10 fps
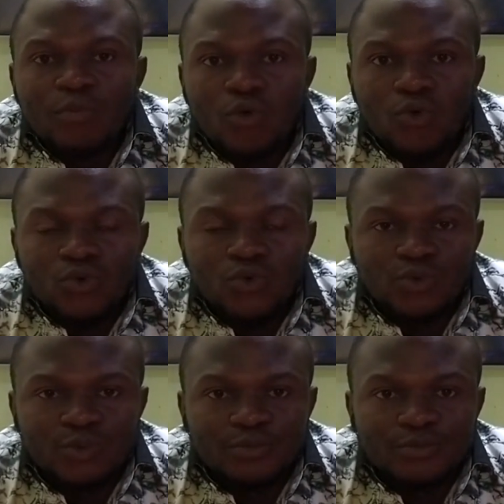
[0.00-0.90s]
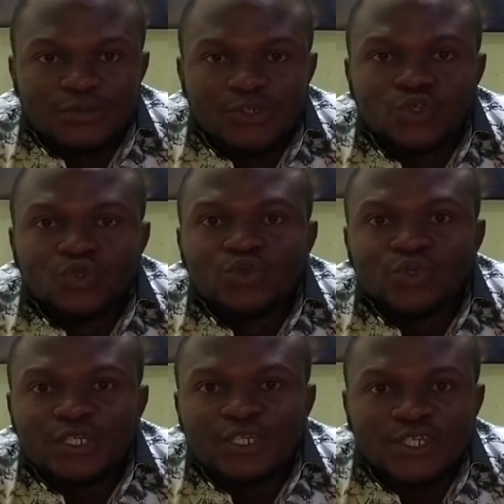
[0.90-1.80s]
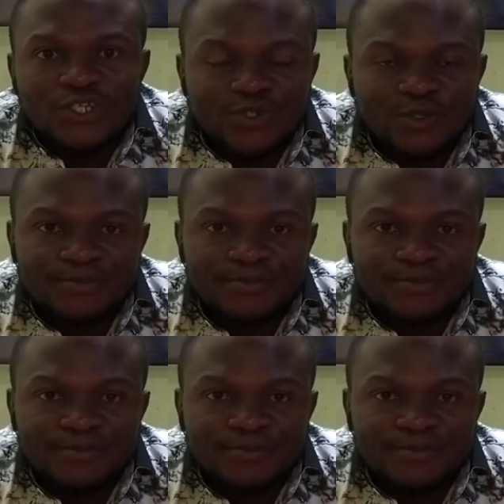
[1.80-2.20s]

more through urination.